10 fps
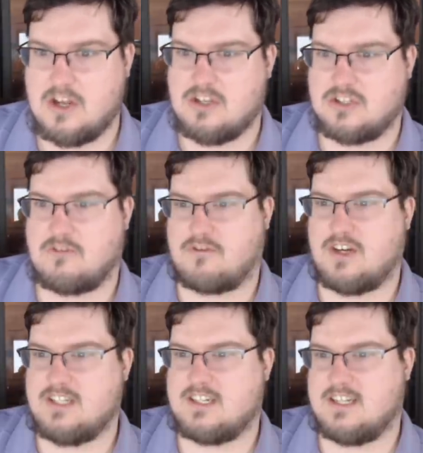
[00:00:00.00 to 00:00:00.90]
So for
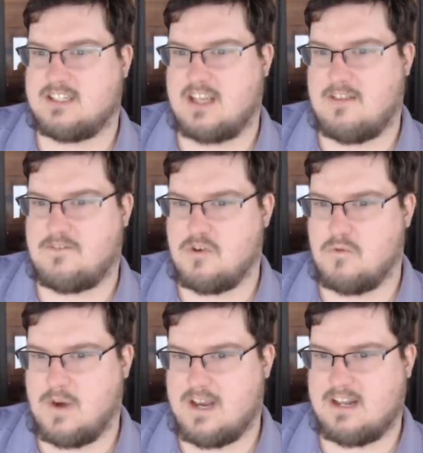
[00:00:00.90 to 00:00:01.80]
instance, if you
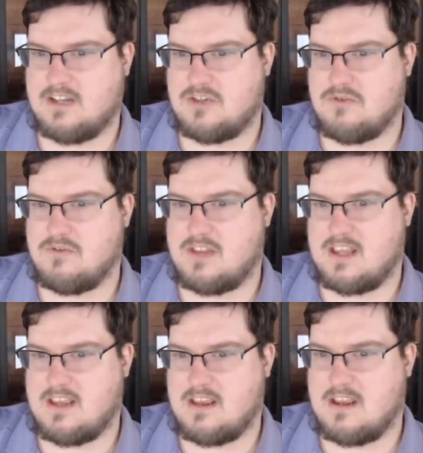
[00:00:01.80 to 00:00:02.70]
went into
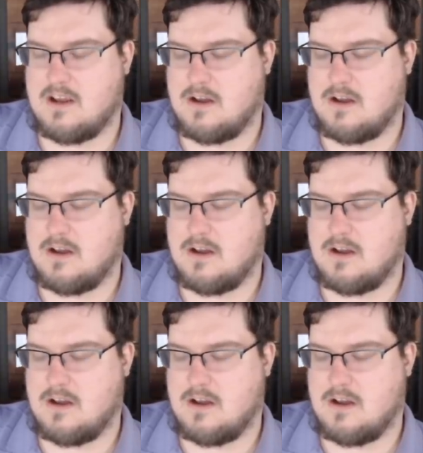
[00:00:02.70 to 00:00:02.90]
the